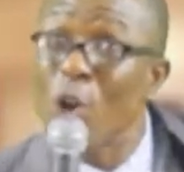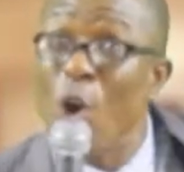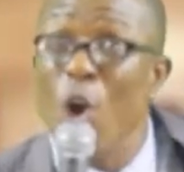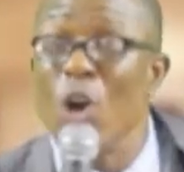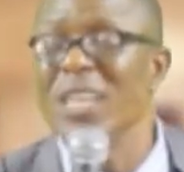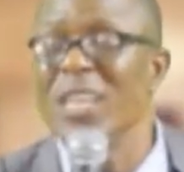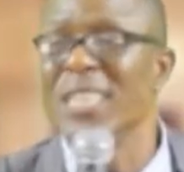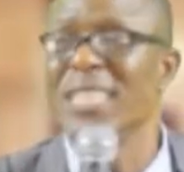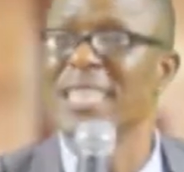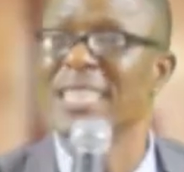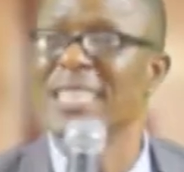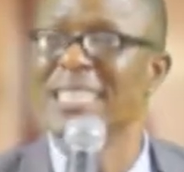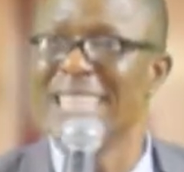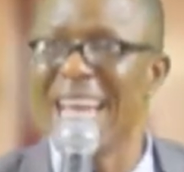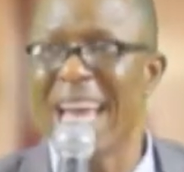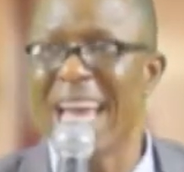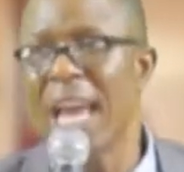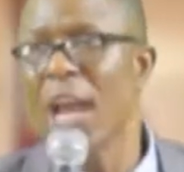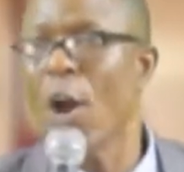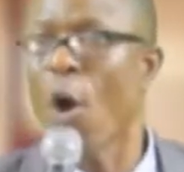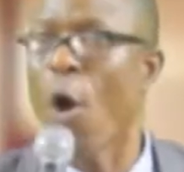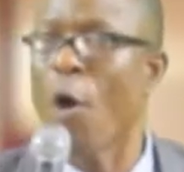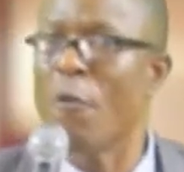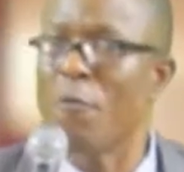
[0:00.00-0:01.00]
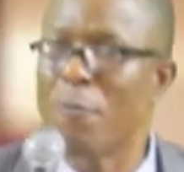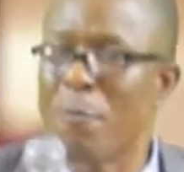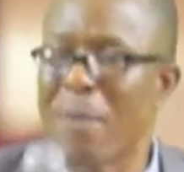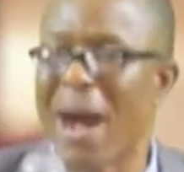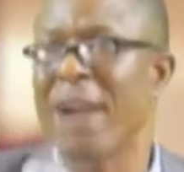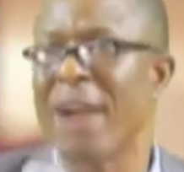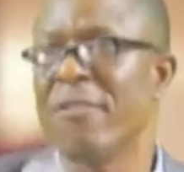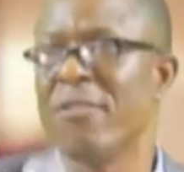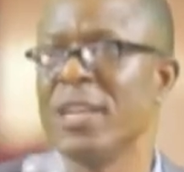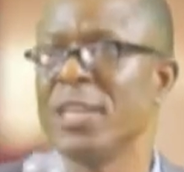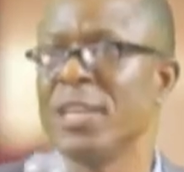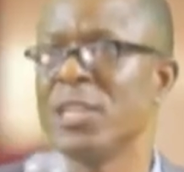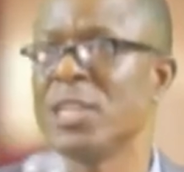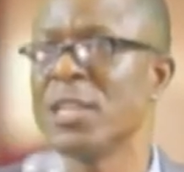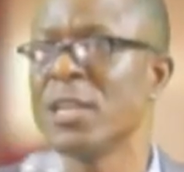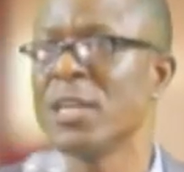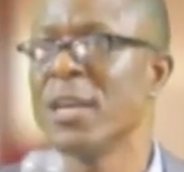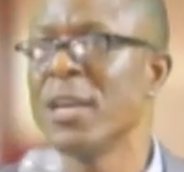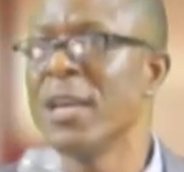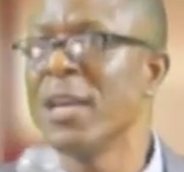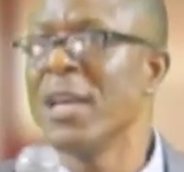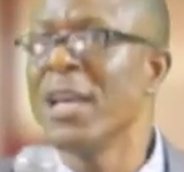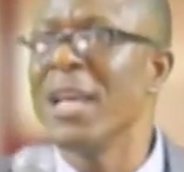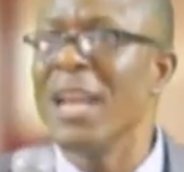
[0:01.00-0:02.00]
on the day of marriage.
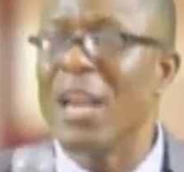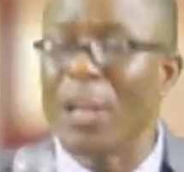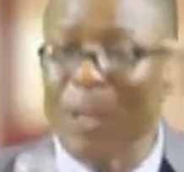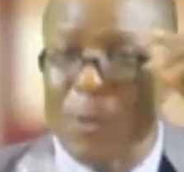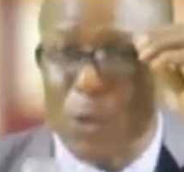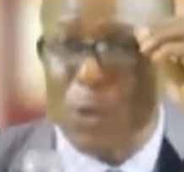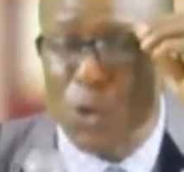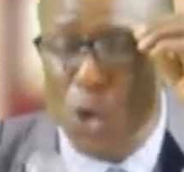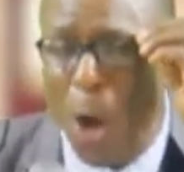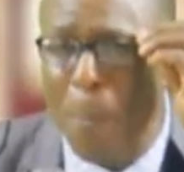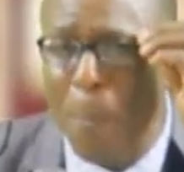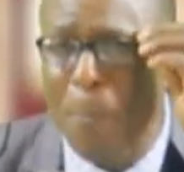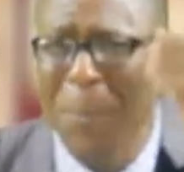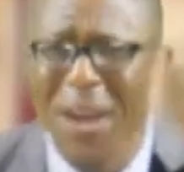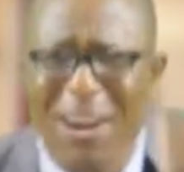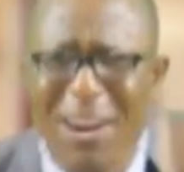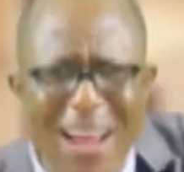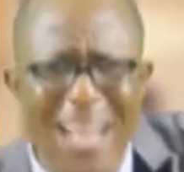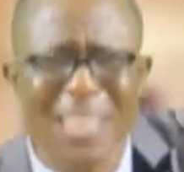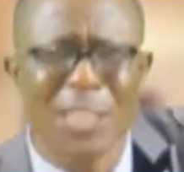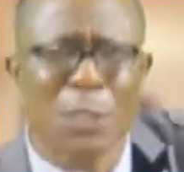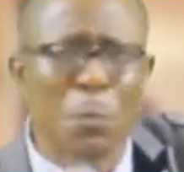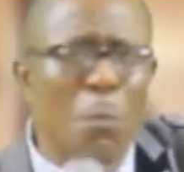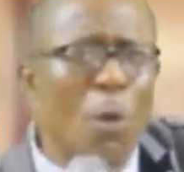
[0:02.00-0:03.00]
Your parents